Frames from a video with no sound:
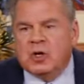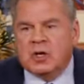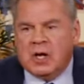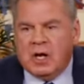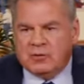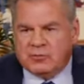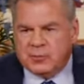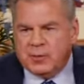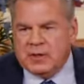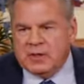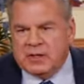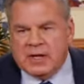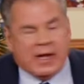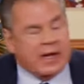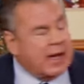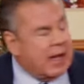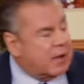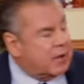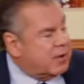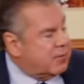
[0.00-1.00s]
it, I'll speak that
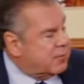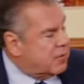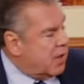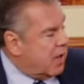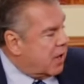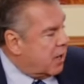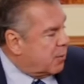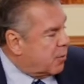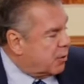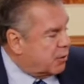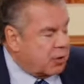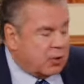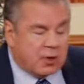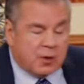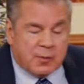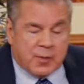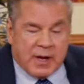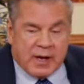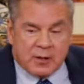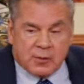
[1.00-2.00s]
out. And if not, I'm going to turn
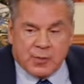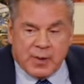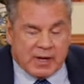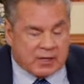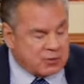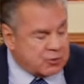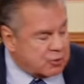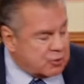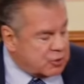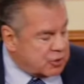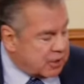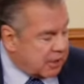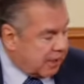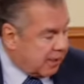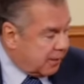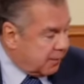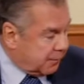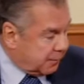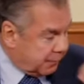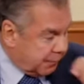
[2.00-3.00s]
it back to Pastor
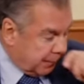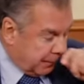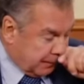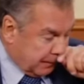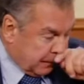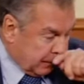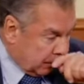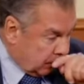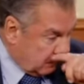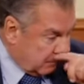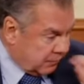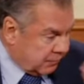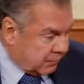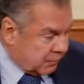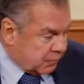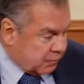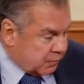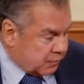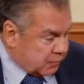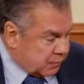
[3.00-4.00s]
Jay.
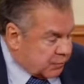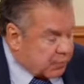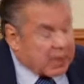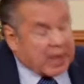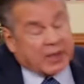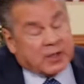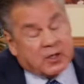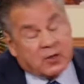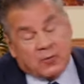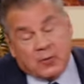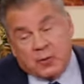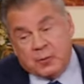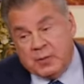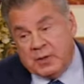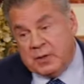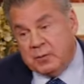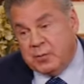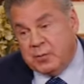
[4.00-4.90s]
Thank you for being